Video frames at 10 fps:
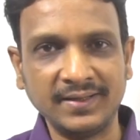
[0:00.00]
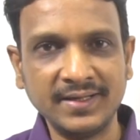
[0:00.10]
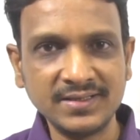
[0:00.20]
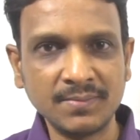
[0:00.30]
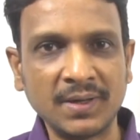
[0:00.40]

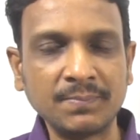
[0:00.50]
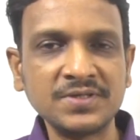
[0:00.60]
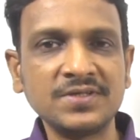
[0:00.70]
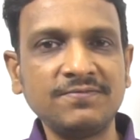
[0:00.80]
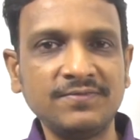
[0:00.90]
That is the
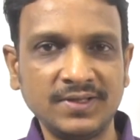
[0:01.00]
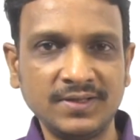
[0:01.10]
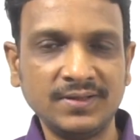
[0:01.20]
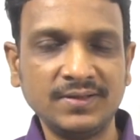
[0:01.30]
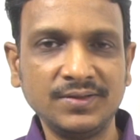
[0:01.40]
purpose of
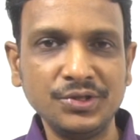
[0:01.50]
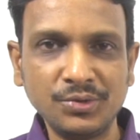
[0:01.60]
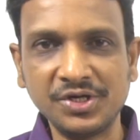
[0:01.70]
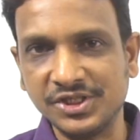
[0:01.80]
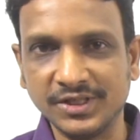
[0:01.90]

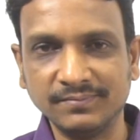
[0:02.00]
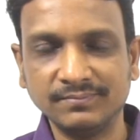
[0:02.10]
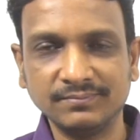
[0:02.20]
nutrition.